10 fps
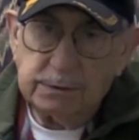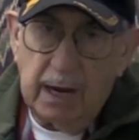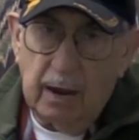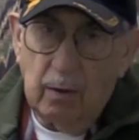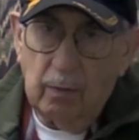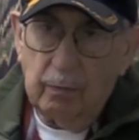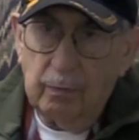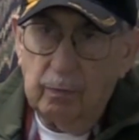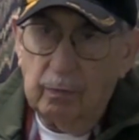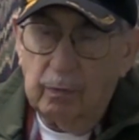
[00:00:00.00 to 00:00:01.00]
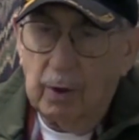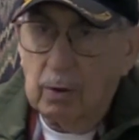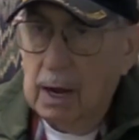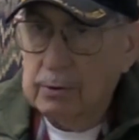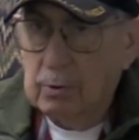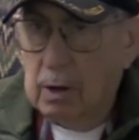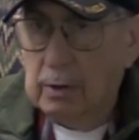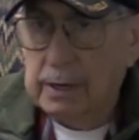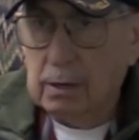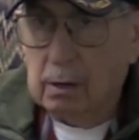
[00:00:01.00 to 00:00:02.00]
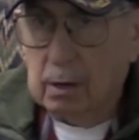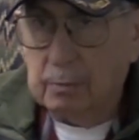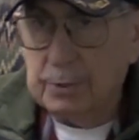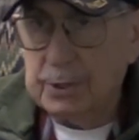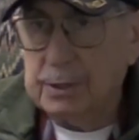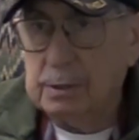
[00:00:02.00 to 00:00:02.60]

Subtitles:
Now, they're hydraulic arms.